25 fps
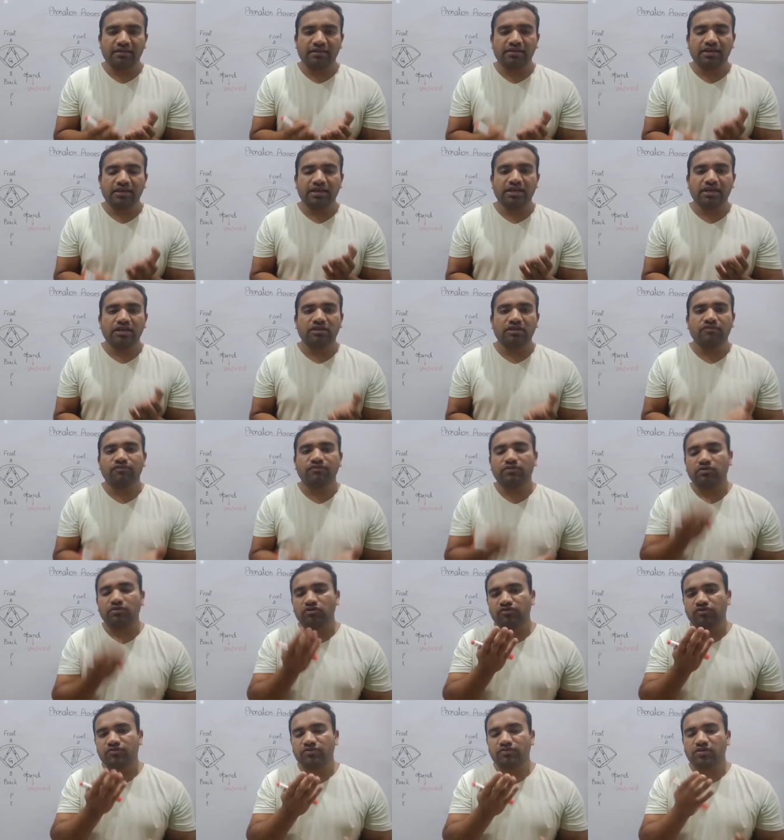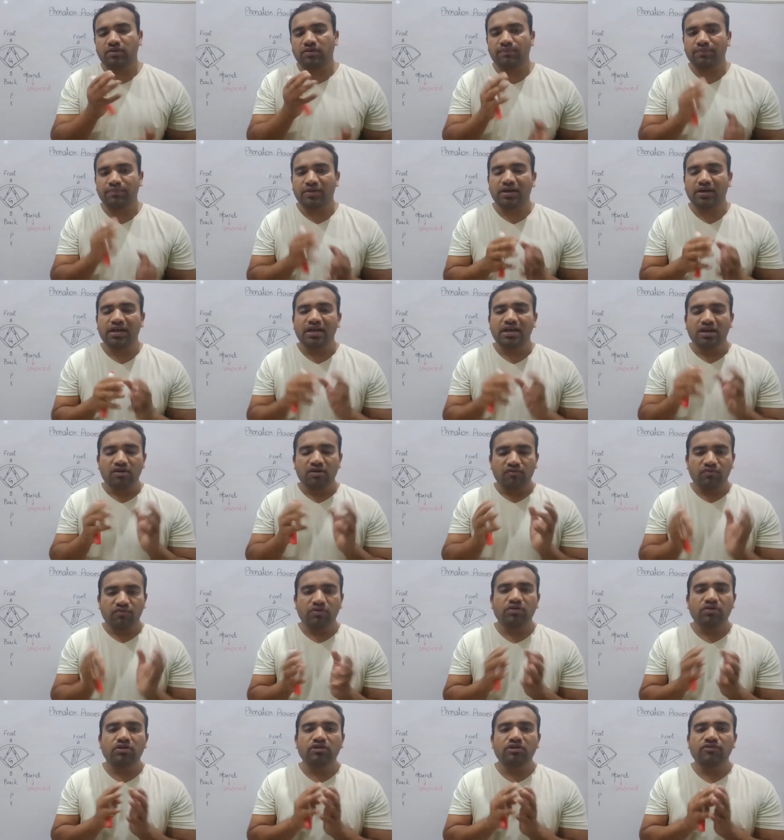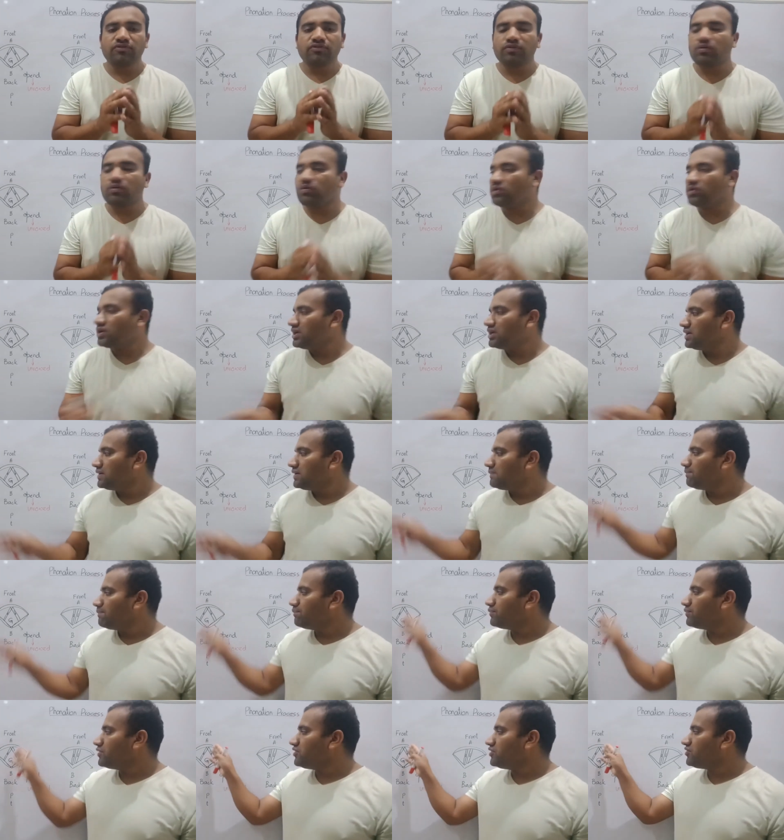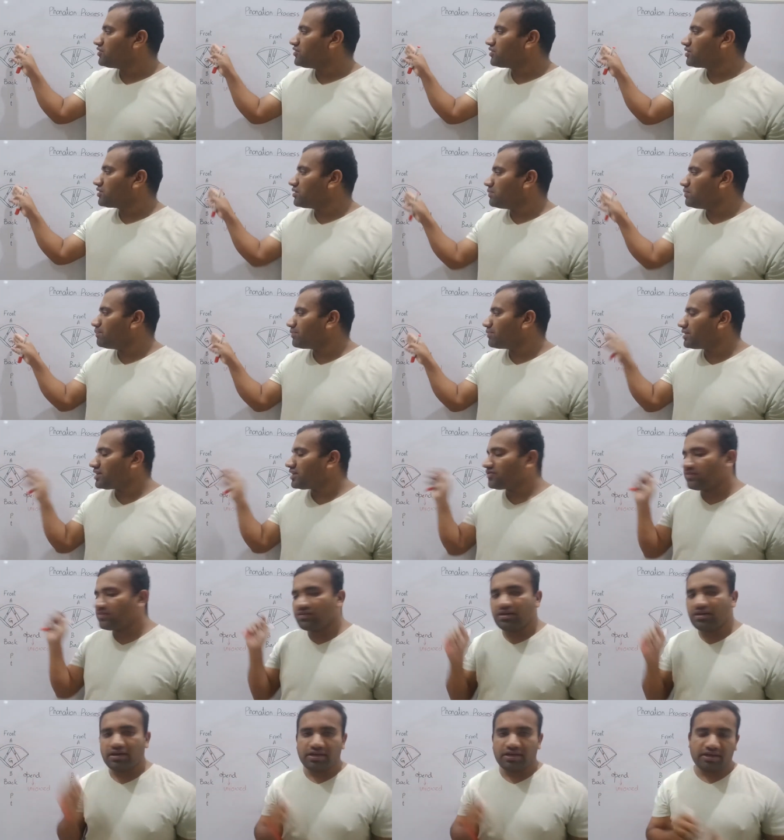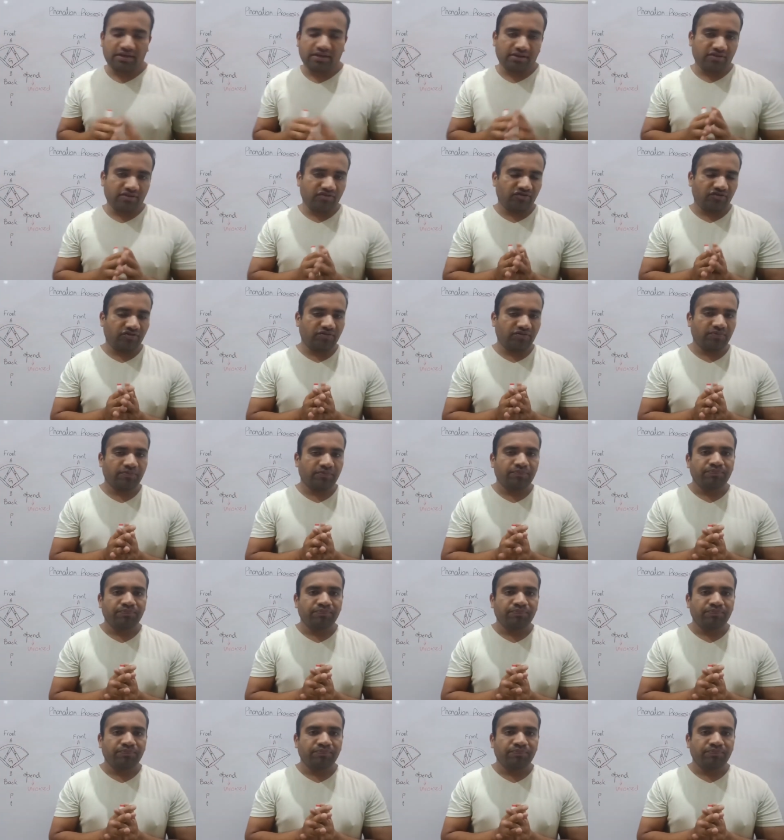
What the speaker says: and the air flows from the vocal fold, this compress the airs.